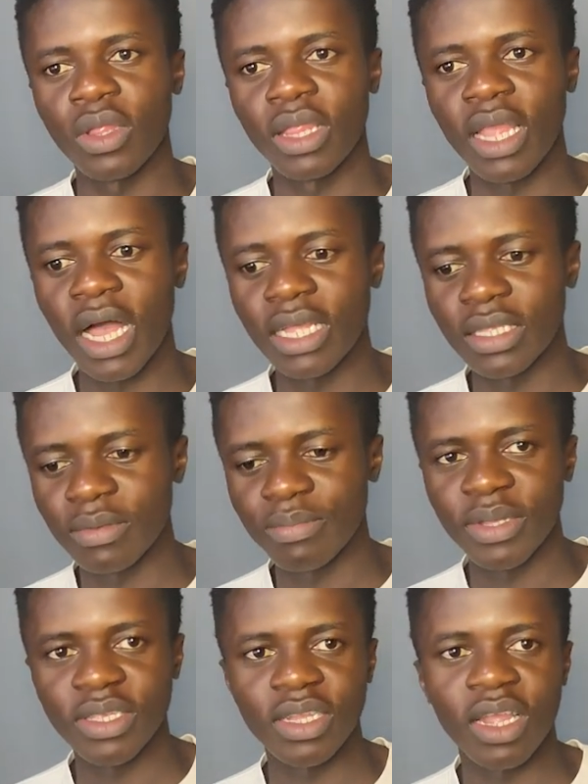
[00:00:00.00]
That's
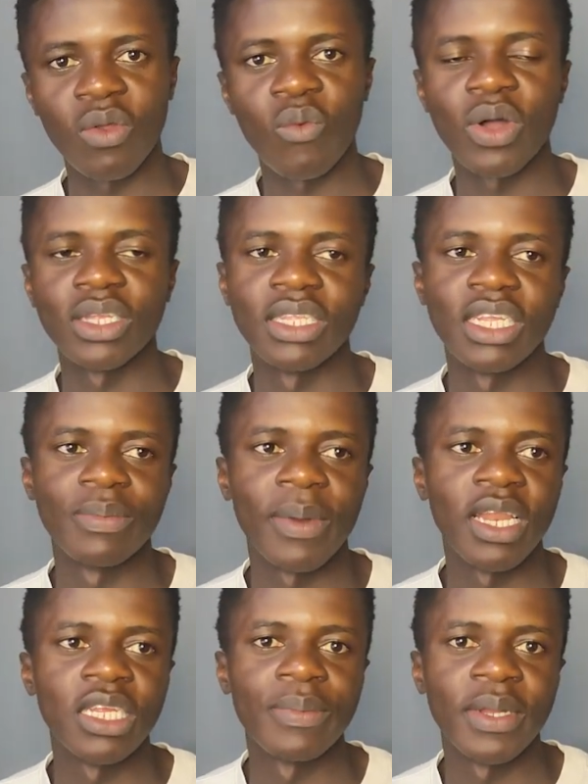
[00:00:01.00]
basically what state
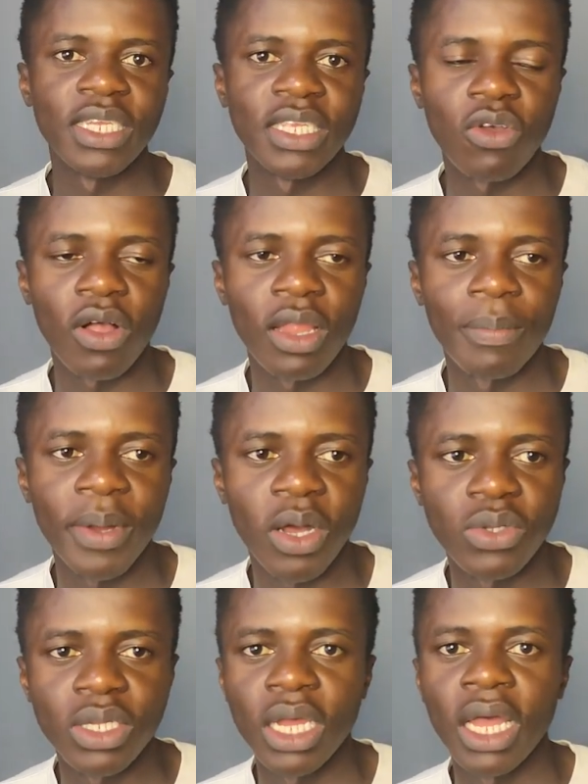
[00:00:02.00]
management is all
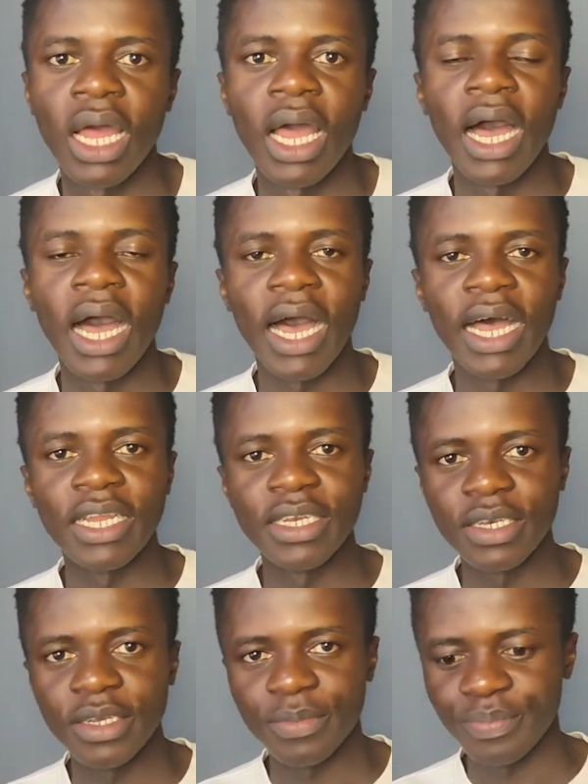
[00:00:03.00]
about.
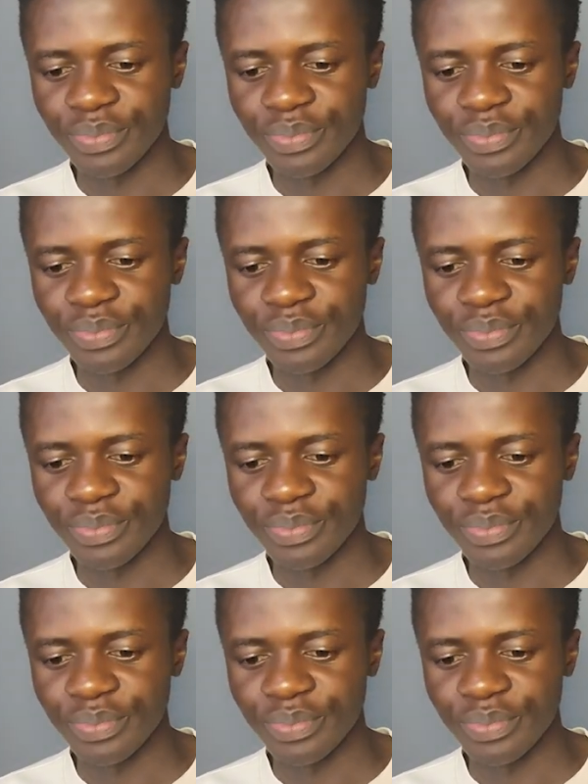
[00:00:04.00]
And